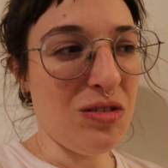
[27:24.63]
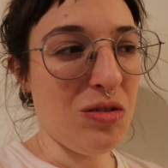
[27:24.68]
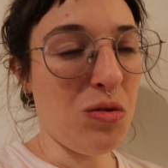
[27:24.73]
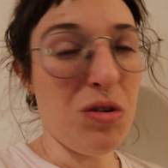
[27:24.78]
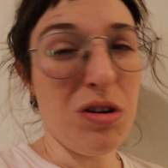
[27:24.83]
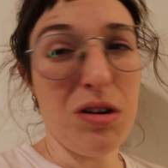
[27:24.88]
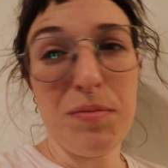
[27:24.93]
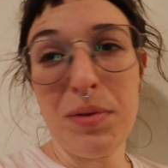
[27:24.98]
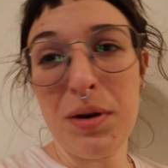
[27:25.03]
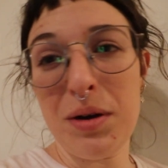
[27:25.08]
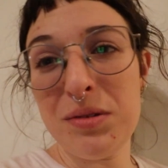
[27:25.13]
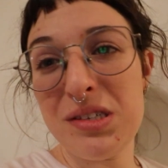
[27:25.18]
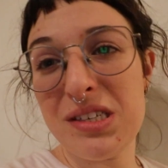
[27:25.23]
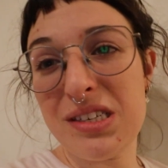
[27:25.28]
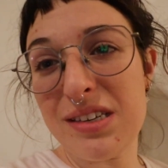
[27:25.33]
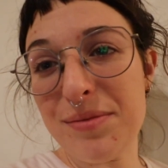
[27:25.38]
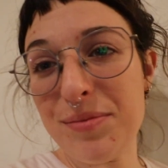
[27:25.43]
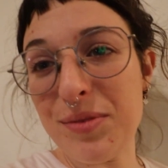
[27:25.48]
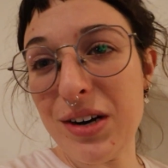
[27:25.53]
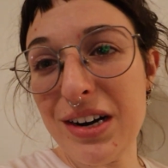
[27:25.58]
or post
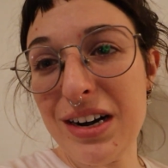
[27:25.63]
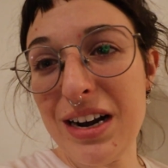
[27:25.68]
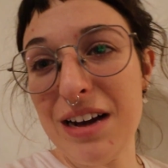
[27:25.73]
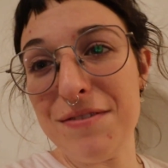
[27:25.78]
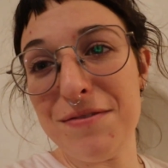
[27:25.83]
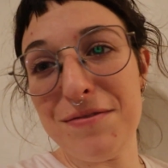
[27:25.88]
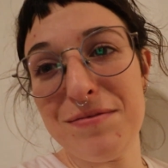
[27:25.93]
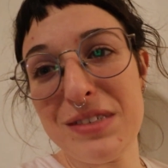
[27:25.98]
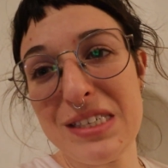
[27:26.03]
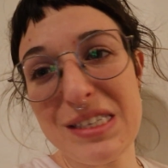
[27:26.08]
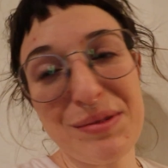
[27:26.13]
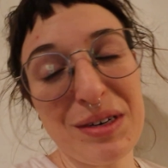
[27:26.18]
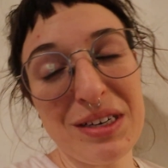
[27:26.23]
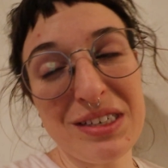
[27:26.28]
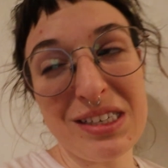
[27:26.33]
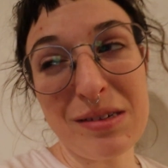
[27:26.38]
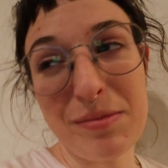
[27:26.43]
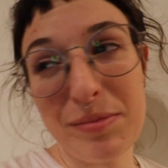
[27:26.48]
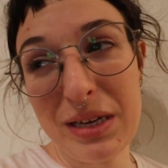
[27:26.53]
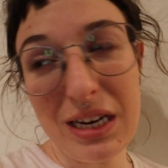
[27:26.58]
somewhere and have someone
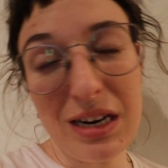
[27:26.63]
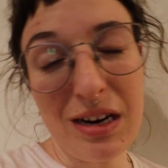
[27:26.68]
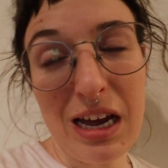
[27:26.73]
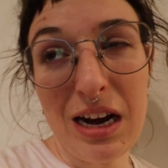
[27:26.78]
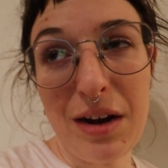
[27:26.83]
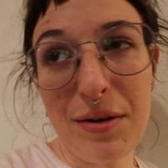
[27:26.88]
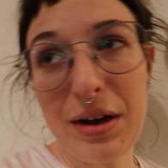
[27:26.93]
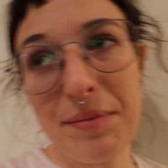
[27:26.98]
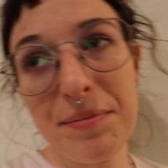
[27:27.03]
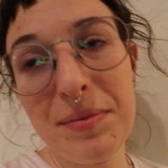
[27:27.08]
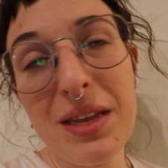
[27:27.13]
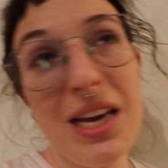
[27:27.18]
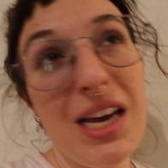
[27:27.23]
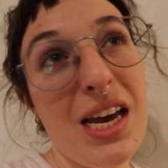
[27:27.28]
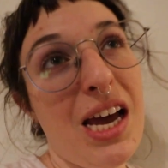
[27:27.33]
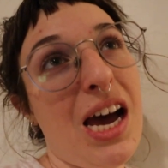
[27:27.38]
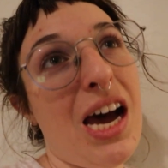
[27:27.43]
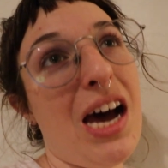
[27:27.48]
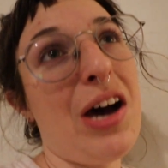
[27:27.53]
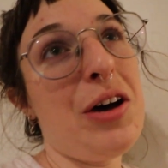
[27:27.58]
else come pick it up. Anyway,
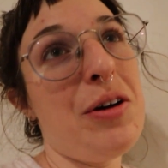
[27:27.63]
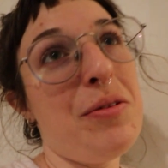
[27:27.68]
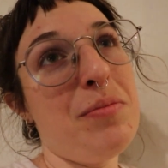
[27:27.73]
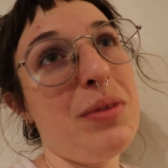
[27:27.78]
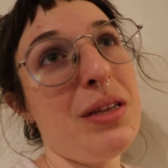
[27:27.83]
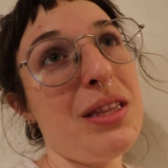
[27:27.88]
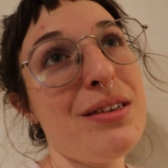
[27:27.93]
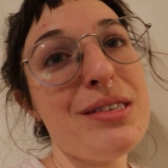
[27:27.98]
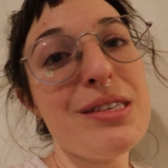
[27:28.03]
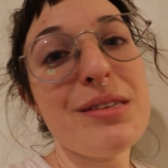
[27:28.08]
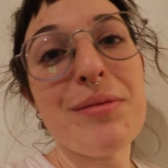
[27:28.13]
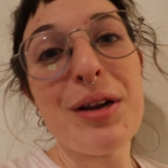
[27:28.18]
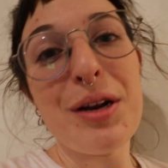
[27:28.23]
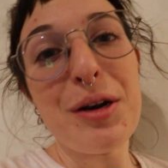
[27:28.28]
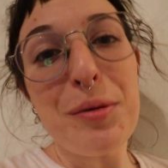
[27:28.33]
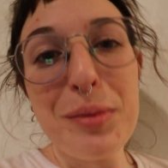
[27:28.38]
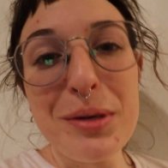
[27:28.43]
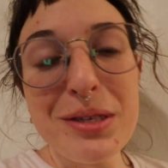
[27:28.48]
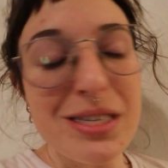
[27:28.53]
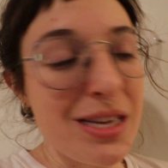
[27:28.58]
but there's someone in
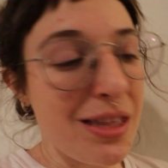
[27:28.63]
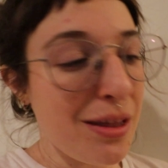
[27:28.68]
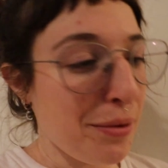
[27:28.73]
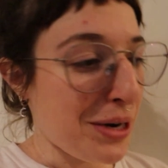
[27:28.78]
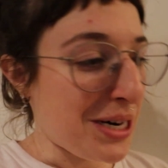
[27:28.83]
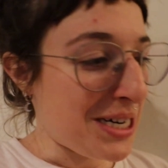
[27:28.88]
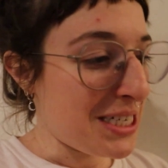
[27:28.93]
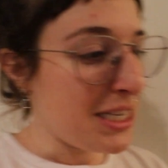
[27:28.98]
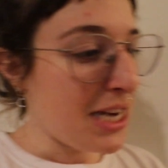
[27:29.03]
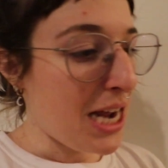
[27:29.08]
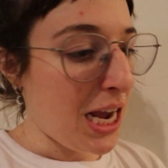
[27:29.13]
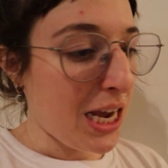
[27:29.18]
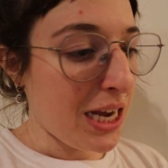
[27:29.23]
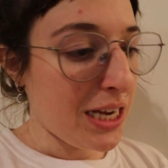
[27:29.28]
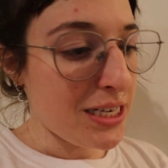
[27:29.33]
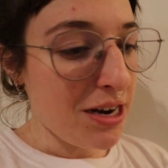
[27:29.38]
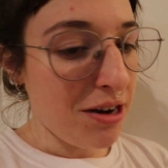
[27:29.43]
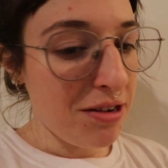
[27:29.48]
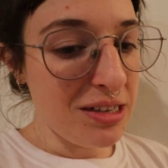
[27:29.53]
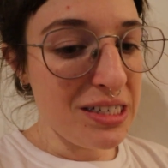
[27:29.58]
our building that wanted to take
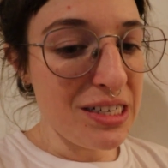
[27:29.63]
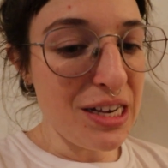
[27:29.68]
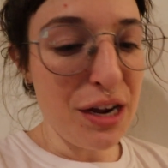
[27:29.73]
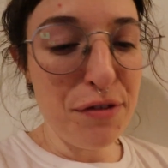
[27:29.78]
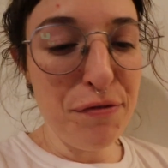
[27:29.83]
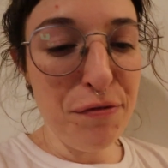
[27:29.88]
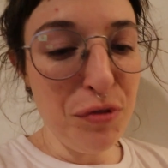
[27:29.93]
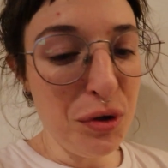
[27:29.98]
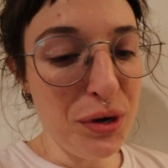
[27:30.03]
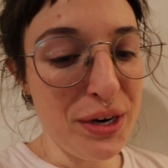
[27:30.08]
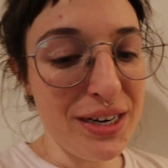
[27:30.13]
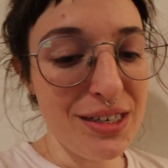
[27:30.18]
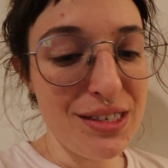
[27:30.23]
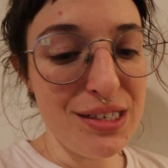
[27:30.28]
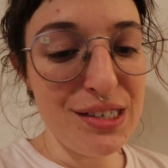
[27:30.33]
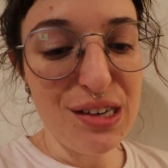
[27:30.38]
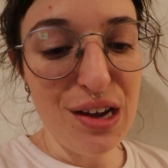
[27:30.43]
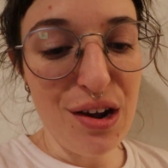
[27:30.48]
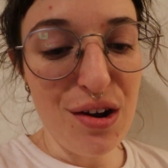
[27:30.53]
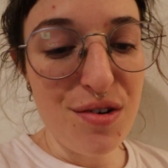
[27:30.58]
it down on the 2nd floor,
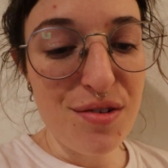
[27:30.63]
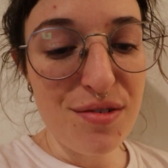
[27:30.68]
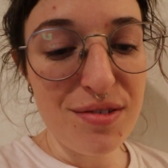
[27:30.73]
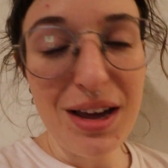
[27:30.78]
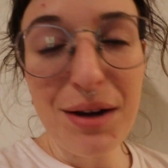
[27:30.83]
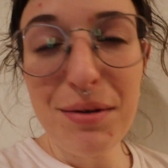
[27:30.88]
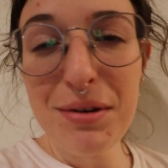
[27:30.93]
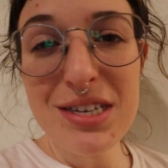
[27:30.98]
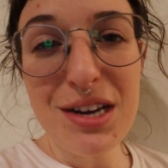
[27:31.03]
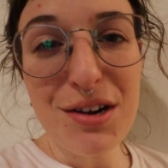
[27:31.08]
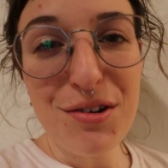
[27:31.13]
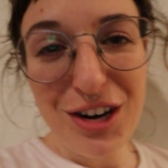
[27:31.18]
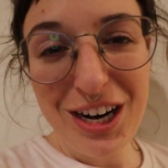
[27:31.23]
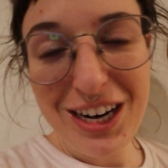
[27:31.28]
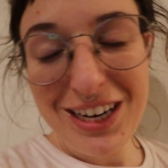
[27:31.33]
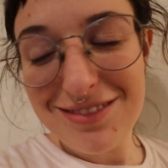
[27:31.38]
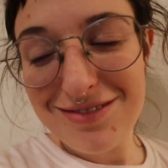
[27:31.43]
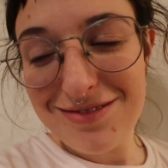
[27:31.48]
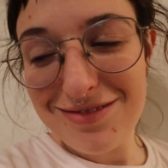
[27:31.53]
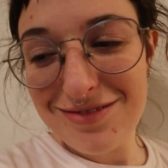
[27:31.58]
so that worked out
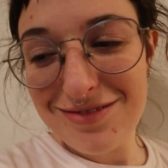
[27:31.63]
great.